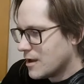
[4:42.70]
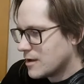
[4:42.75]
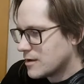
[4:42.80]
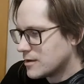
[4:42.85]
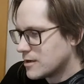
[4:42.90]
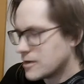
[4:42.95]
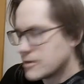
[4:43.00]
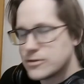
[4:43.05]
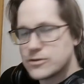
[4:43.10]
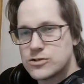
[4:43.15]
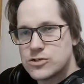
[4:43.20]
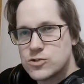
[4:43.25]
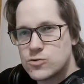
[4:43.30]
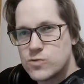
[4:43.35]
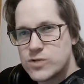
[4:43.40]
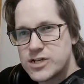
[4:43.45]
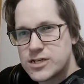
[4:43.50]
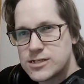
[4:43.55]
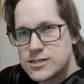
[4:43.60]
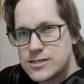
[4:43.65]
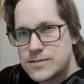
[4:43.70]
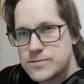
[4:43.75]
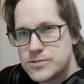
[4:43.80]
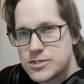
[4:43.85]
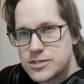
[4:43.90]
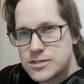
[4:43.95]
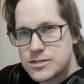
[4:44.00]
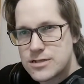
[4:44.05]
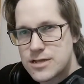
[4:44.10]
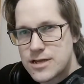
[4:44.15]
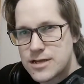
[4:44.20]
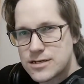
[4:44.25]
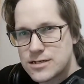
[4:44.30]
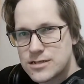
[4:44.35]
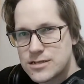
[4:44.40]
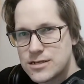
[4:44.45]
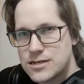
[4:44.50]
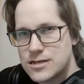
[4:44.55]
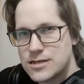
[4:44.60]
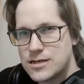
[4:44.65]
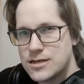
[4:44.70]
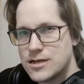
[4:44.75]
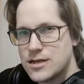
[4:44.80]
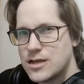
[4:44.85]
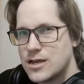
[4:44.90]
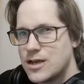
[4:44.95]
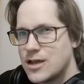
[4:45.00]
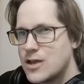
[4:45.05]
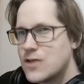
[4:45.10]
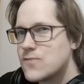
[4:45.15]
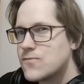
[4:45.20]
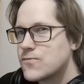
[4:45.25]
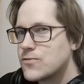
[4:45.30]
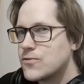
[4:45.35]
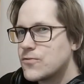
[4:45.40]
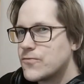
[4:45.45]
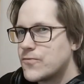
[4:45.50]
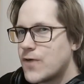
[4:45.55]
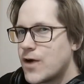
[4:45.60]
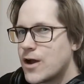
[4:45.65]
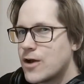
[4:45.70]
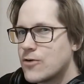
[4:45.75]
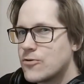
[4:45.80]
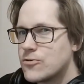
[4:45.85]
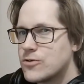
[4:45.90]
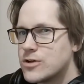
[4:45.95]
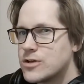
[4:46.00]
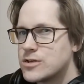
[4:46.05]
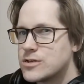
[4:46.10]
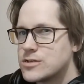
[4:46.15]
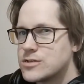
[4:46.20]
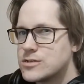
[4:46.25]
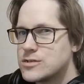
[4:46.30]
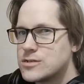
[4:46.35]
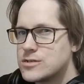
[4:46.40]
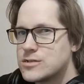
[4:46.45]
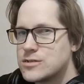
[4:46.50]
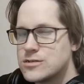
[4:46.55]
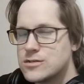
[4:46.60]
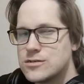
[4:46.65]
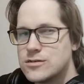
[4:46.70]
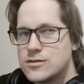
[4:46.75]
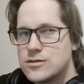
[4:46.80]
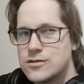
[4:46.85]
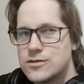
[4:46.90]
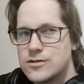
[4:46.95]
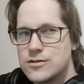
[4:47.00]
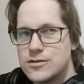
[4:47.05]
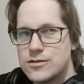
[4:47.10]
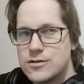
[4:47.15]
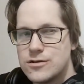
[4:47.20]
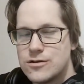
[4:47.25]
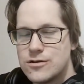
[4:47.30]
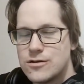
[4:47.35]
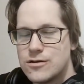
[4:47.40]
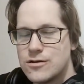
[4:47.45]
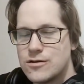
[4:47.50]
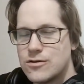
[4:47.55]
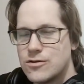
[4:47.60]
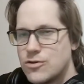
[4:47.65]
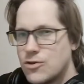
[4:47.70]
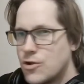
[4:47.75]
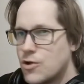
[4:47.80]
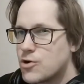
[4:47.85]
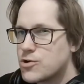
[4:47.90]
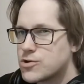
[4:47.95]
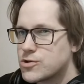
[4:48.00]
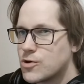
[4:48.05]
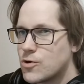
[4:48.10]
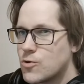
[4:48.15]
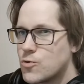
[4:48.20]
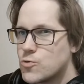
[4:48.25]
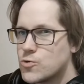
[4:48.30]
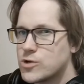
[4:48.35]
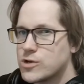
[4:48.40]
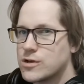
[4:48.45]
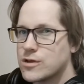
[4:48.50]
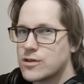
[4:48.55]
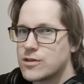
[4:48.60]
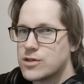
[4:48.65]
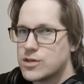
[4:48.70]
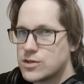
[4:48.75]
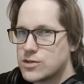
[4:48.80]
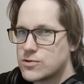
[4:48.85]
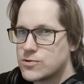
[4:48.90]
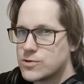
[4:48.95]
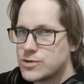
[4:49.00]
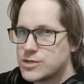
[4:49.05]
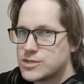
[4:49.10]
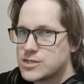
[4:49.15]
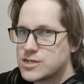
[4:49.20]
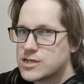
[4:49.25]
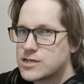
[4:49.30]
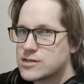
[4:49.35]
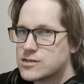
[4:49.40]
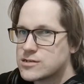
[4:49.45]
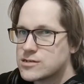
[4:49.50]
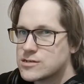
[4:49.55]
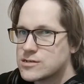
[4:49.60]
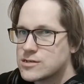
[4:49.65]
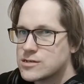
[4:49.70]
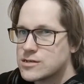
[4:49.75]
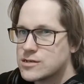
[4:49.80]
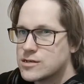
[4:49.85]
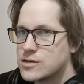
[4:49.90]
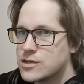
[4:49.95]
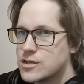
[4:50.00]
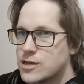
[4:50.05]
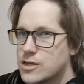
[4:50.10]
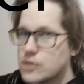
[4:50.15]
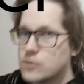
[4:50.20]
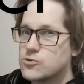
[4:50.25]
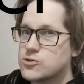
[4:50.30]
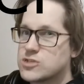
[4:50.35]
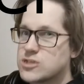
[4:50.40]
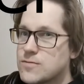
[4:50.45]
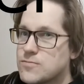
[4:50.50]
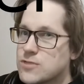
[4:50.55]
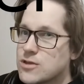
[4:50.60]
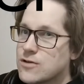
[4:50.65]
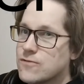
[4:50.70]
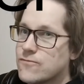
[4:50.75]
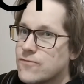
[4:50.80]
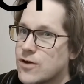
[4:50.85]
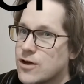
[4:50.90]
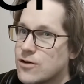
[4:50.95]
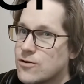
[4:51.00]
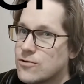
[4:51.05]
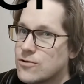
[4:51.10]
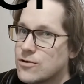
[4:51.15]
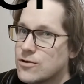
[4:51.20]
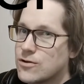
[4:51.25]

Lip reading: Now, there is one exception to that. If the file is not older than 30 seconds, it'll skip that file